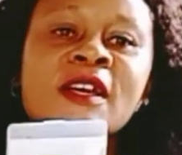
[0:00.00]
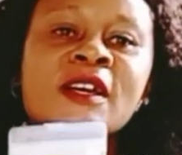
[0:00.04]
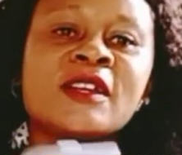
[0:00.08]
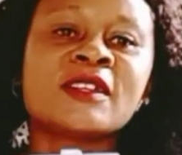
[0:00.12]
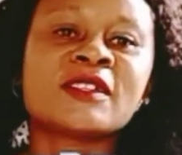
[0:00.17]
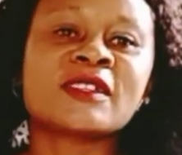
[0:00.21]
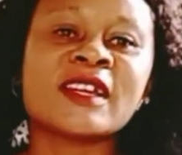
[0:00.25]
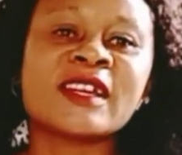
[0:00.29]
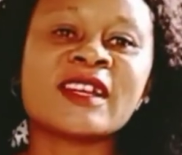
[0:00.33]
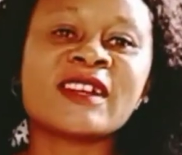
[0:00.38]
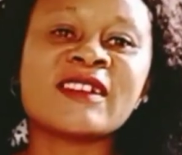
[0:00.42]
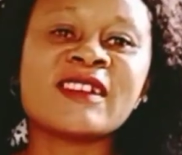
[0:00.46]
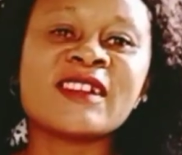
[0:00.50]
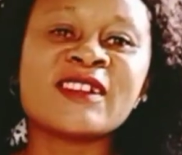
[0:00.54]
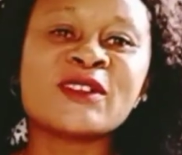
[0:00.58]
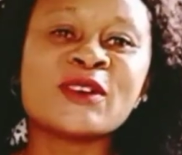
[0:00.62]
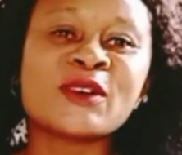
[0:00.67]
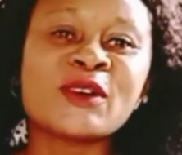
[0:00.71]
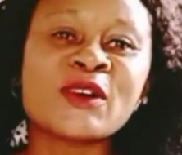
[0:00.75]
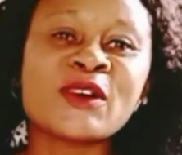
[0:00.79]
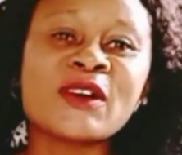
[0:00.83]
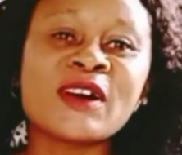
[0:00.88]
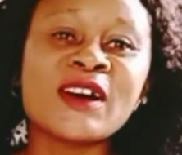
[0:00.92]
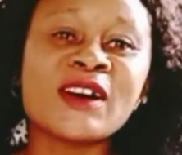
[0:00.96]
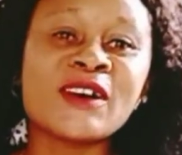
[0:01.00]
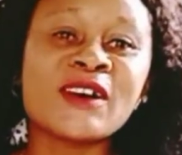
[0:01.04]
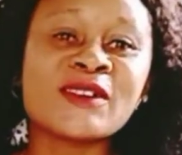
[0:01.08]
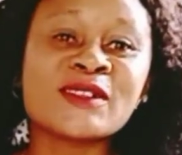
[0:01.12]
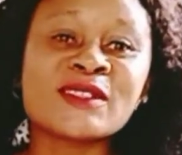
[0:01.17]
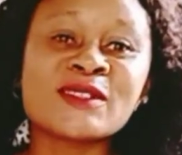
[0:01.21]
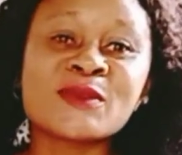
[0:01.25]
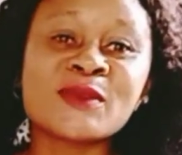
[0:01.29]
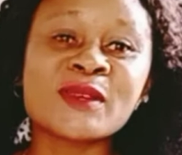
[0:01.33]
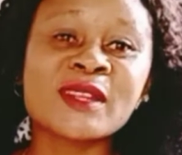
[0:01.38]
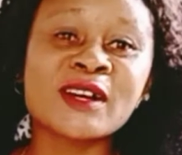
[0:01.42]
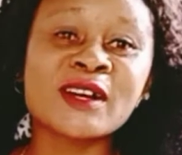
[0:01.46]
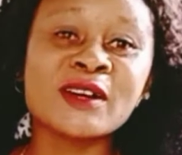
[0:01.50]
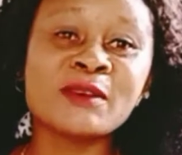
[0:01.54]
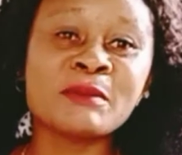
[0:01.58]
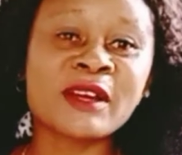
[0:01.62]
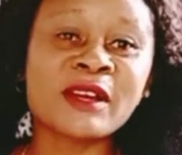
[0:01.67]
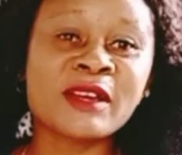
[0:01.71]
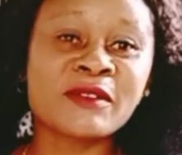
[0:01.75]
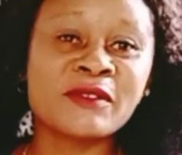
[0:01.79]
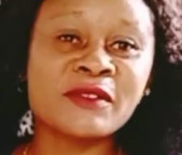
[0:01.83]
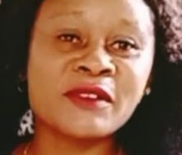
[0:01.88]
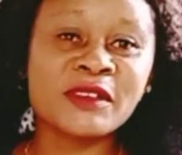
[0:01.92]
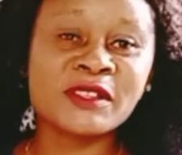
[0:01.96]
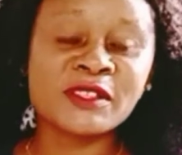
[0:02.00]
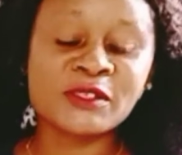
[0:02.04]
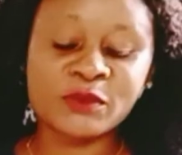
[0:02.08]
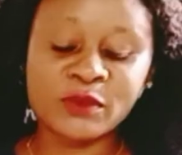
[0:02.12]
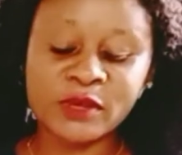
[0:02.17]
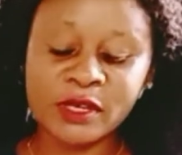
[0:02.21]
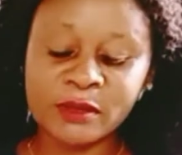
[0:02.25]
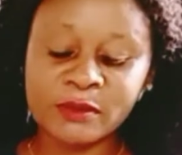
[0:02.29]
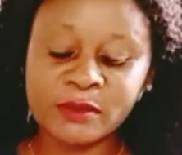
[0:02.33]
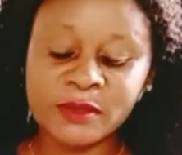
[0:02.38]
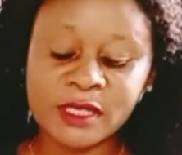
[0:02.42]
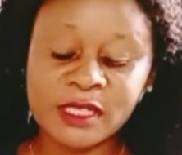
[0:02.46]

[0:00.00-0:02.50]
So I really don't go out without my face wipes.